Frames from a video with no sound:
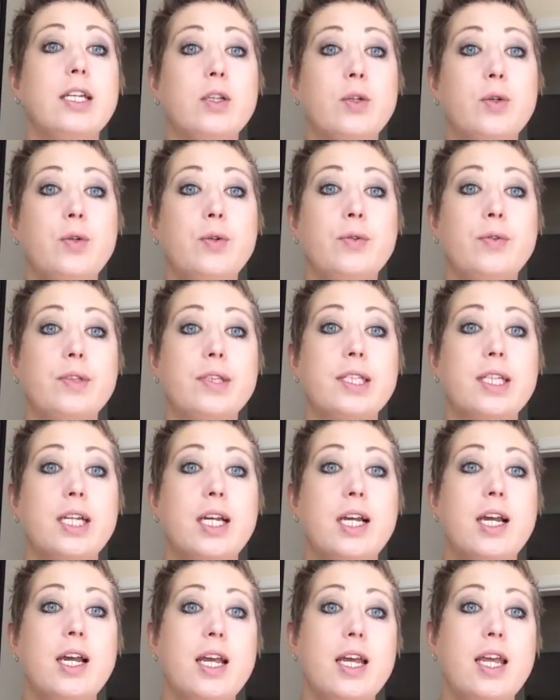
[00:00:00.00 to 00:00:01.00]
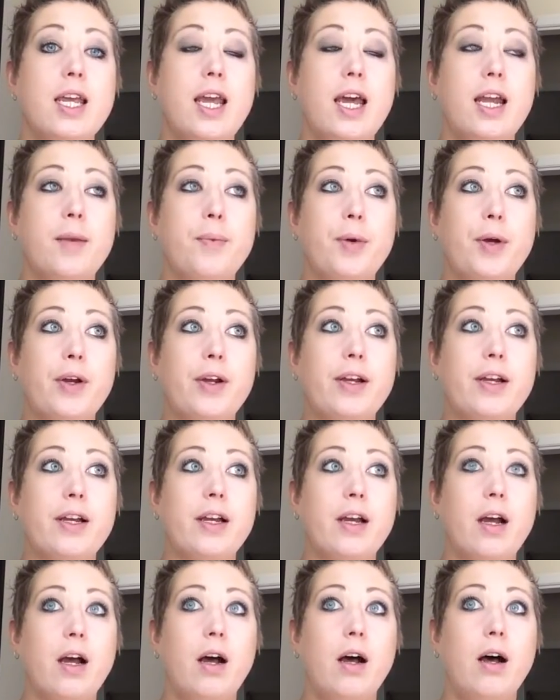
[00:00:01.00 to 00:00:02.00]
Koontz. He had a book,
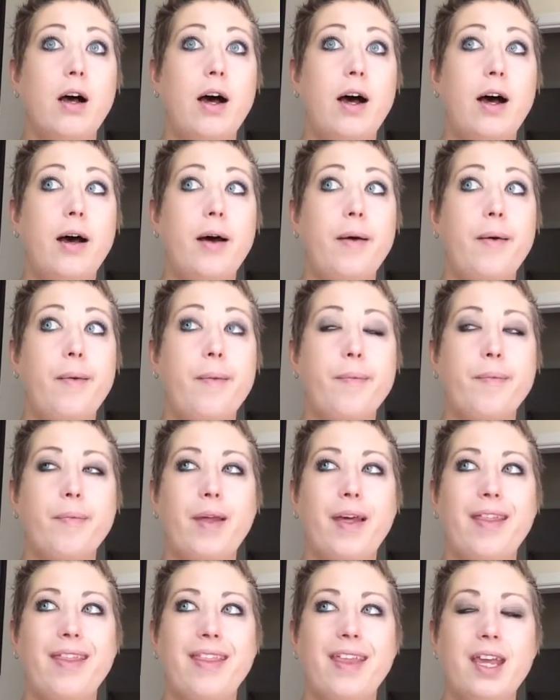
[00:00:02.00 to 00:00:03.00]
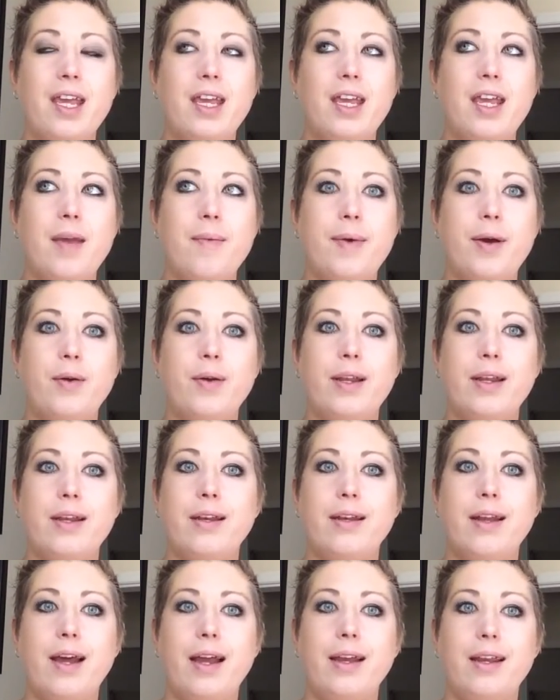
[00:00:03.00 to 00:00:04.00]
I think it came out
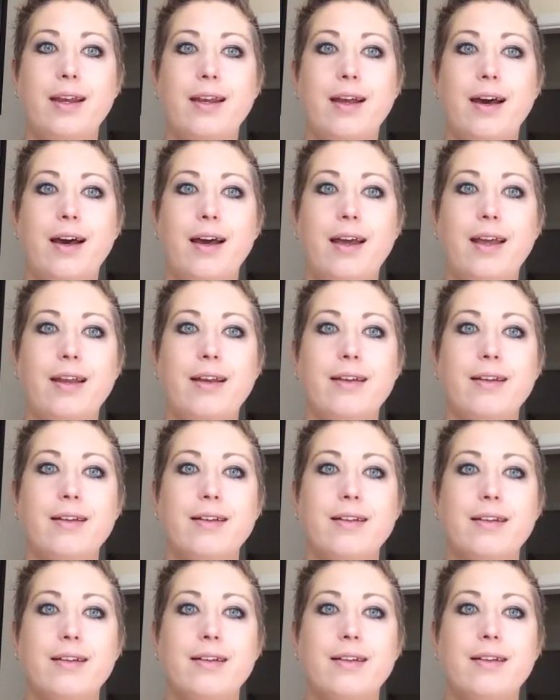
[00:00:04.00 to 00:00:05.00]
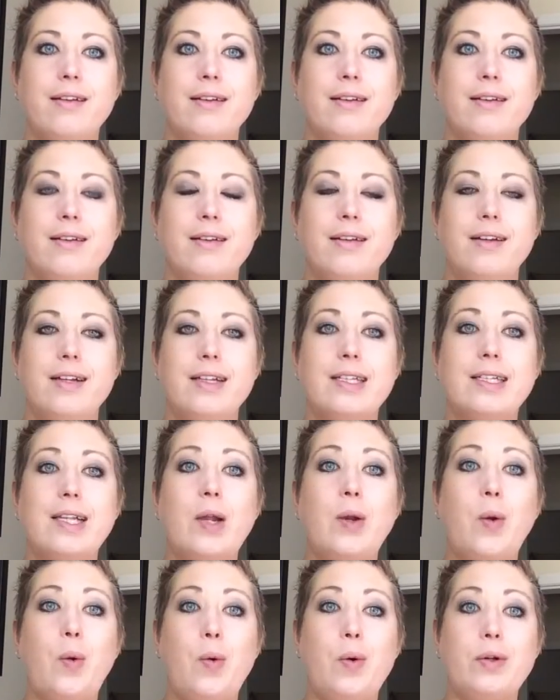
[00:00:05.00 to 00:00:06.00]
in 99. It's
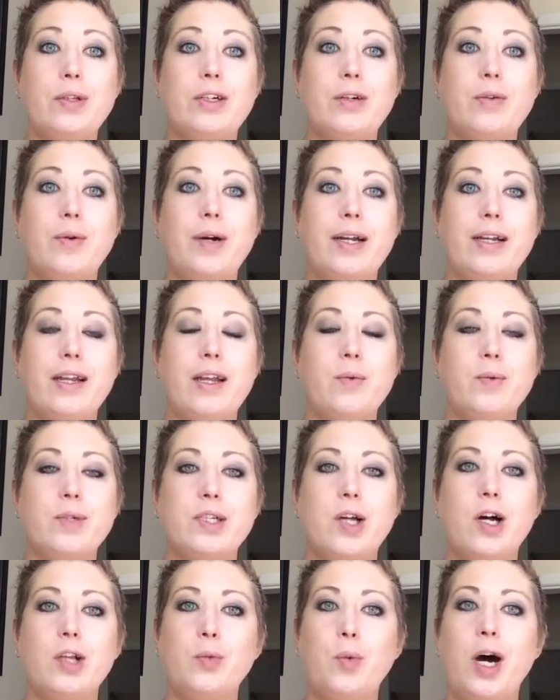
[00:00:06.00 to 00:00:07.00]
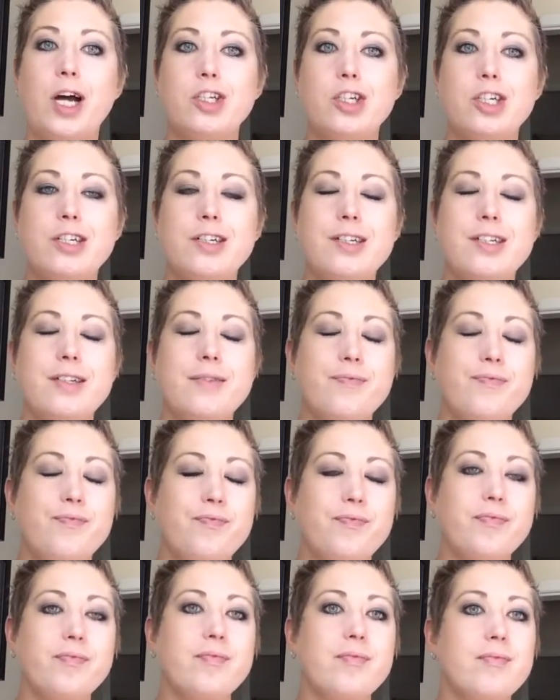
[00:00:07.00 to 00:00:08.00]
an older one. It was called Watchers.
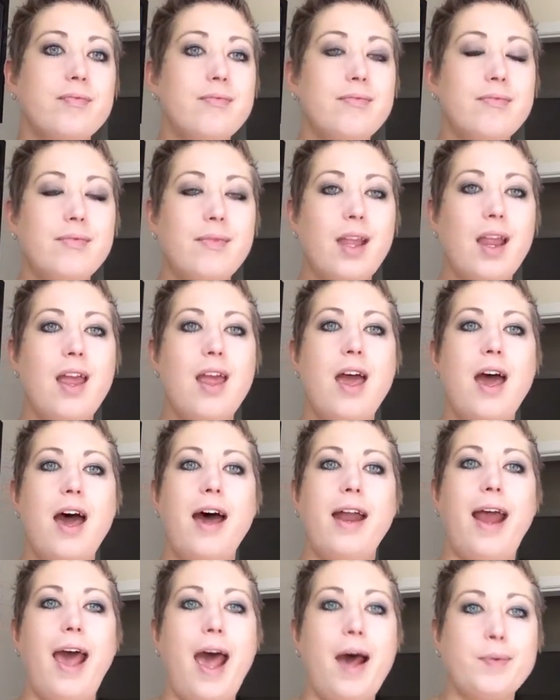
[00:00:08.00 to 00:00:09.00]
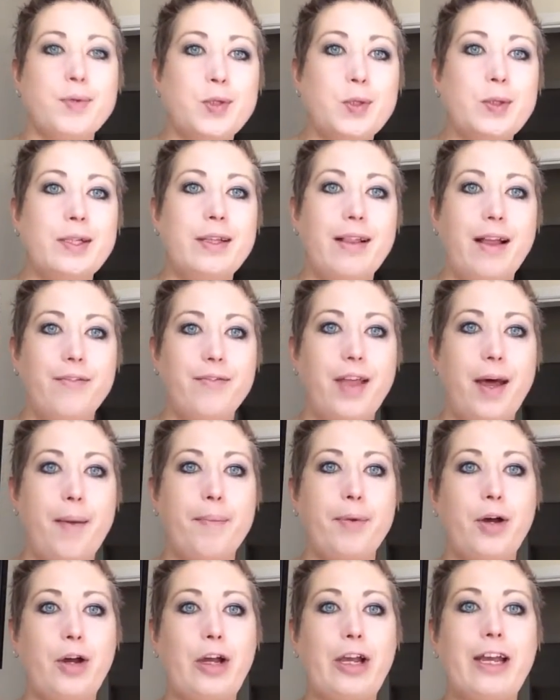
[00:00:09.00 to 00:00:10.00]
And I absolutely love that
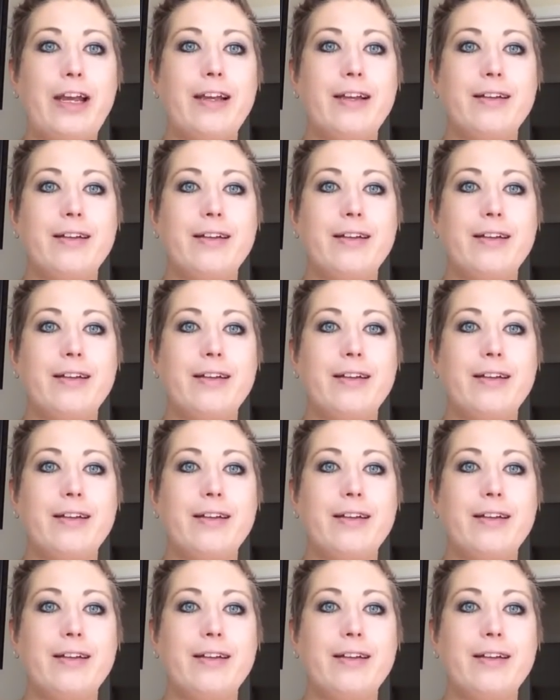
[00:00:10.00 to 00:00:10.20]
book.